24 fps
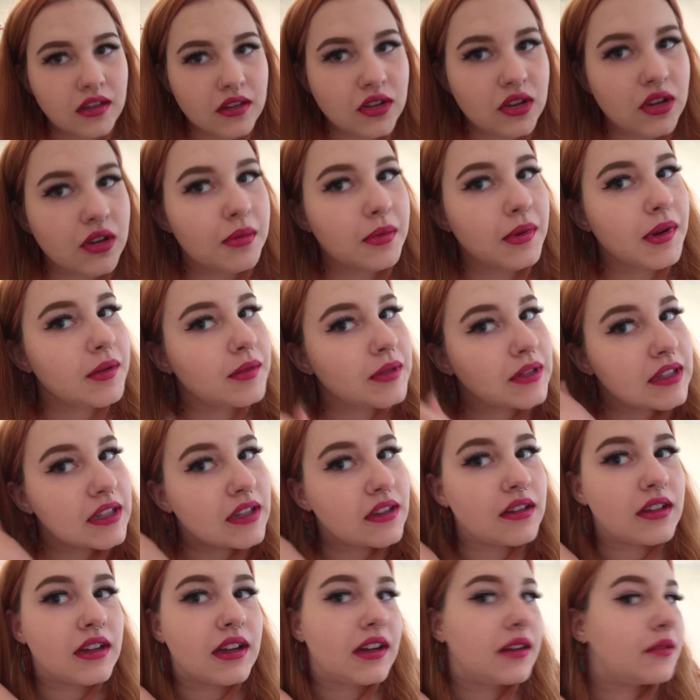You can probably
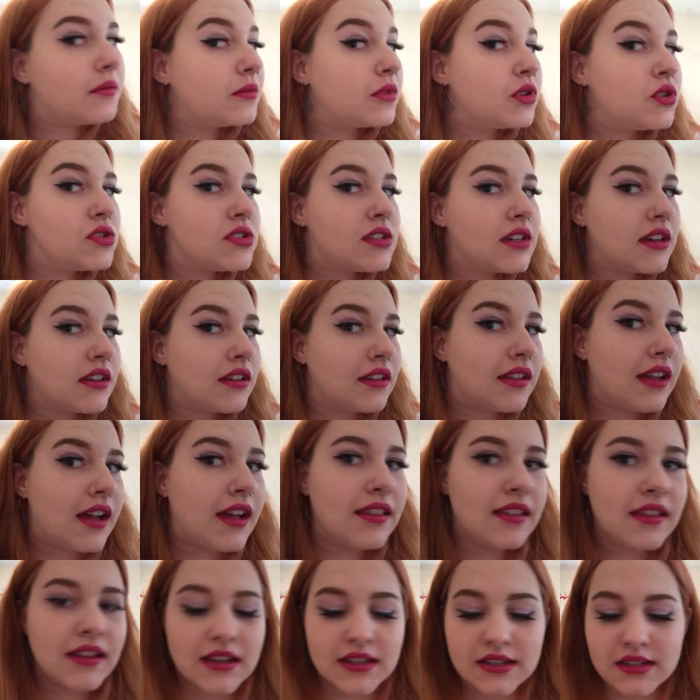tell I'm using a
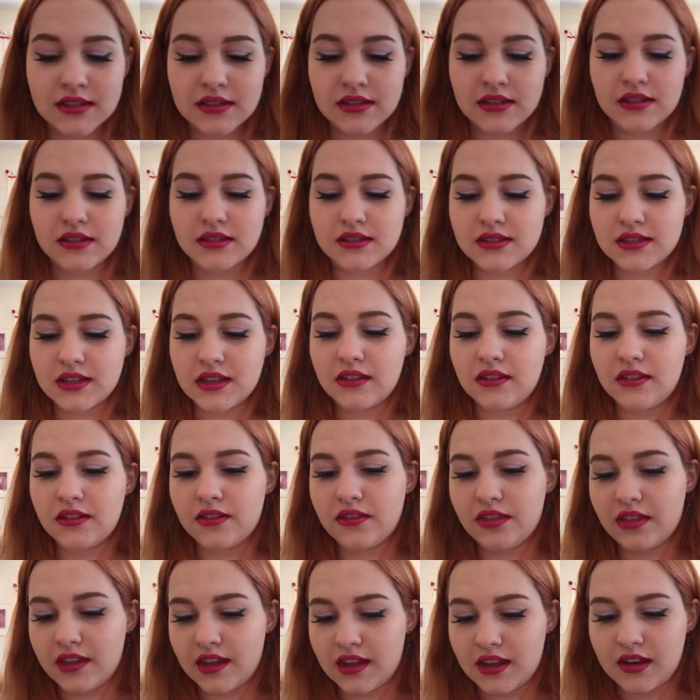lot less concealer
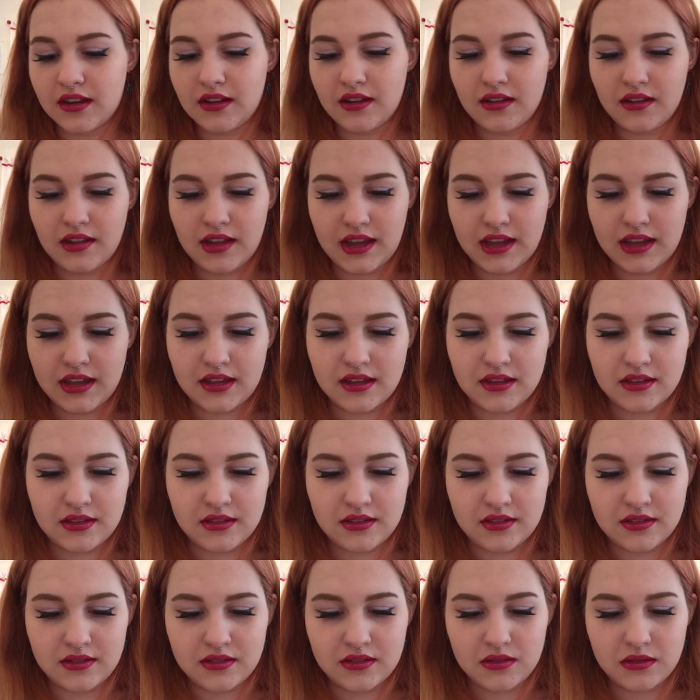than like
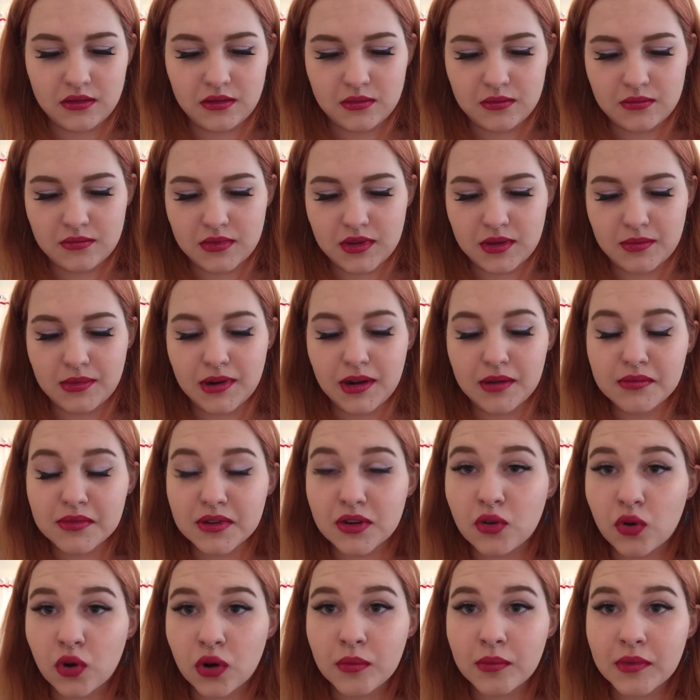I probably
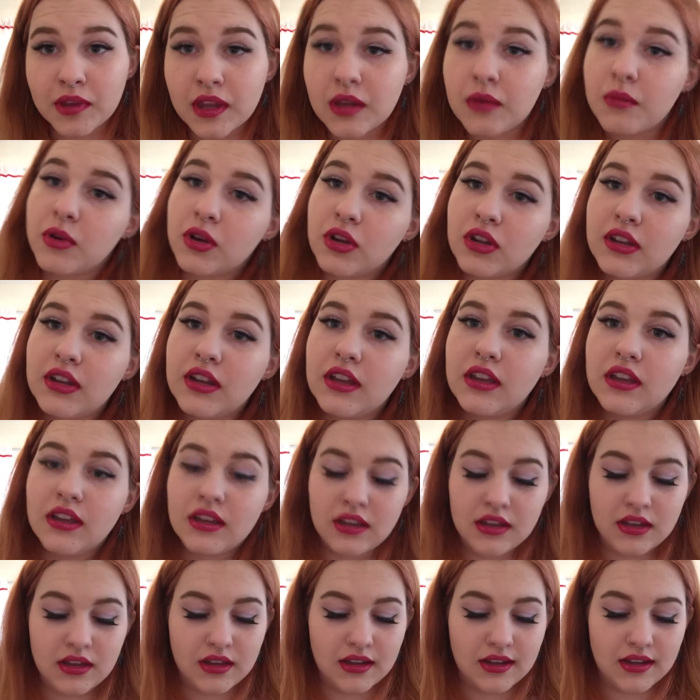normally would
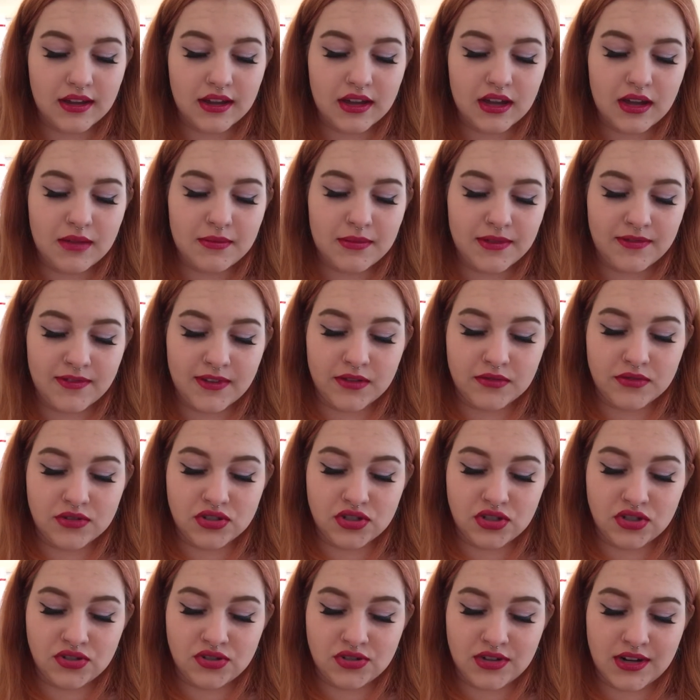if I was
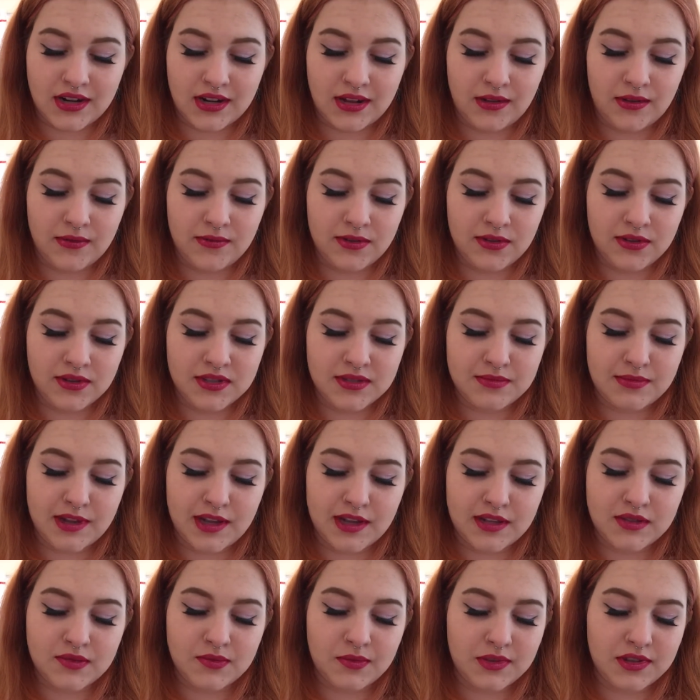just trying to cover the
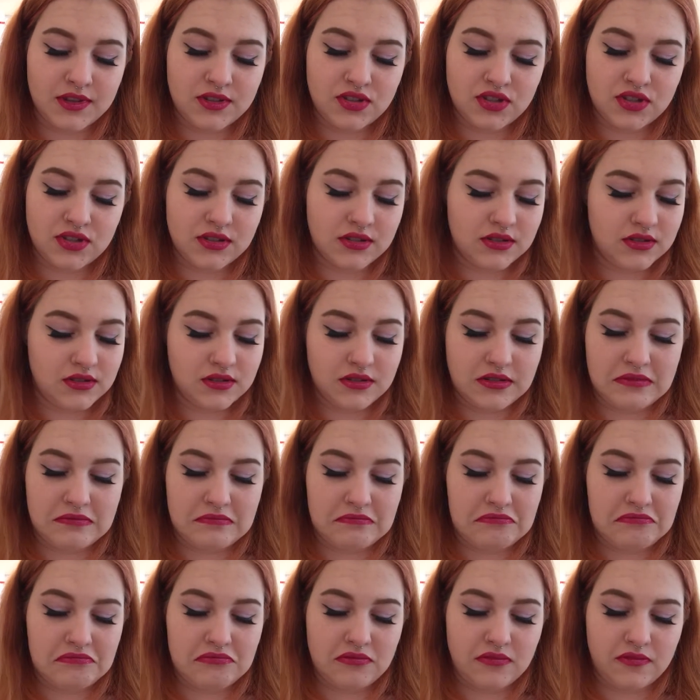spots with just
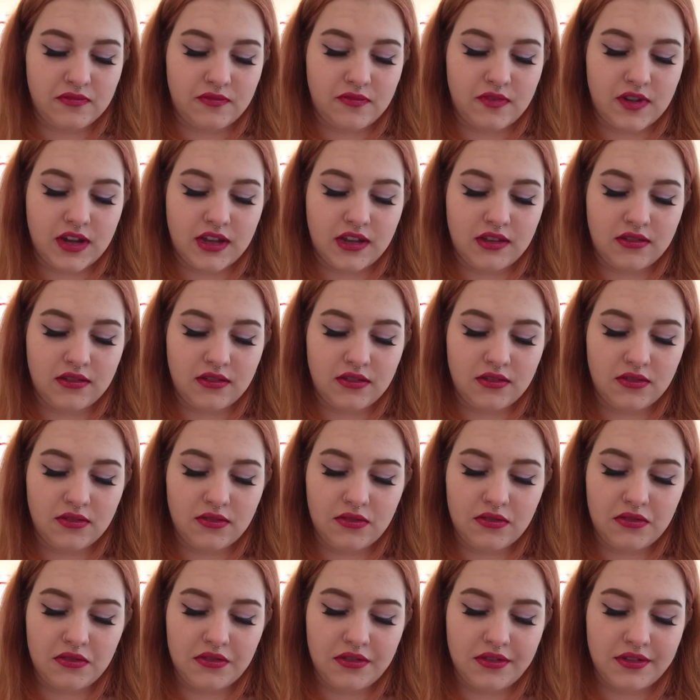regular
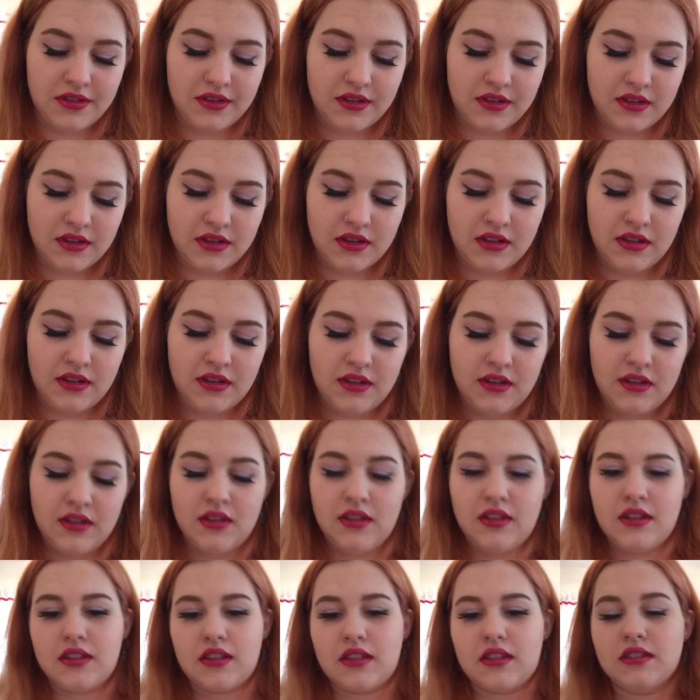old
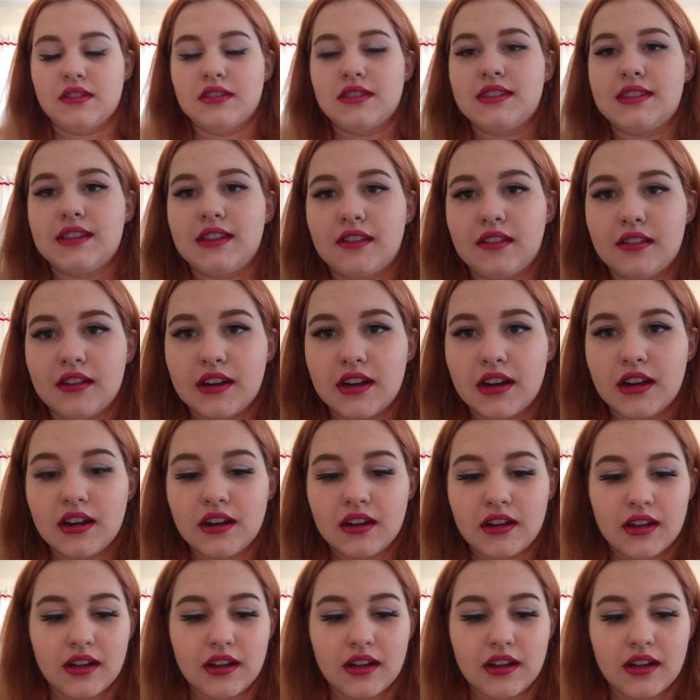concealer.